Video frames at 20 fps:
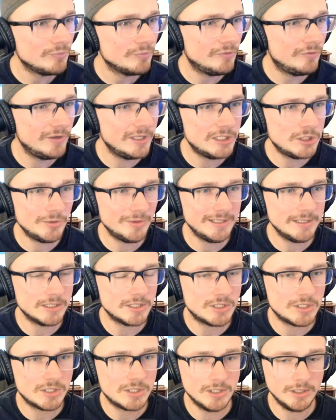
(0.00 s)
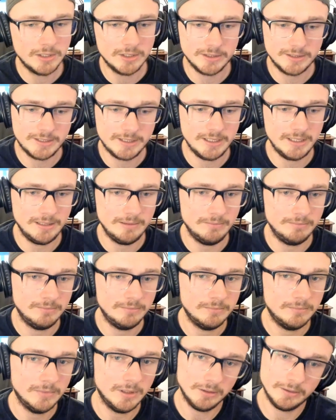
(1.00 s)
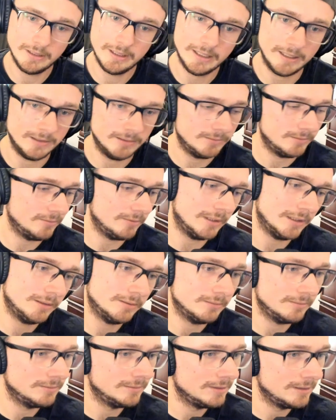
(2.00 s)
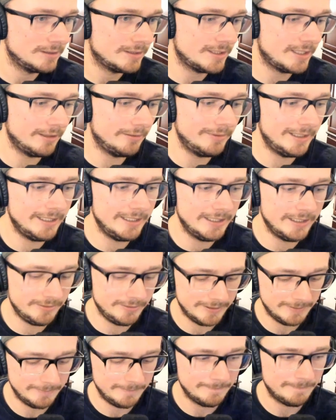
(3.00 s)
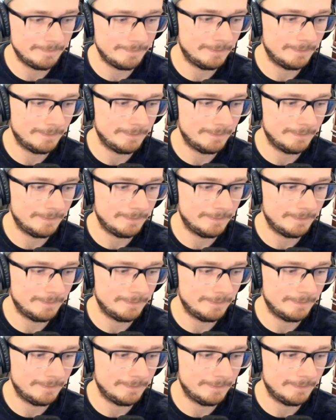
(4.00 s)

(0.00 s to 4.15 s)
featuring the Snooker team. Okay, well, let's get right into it.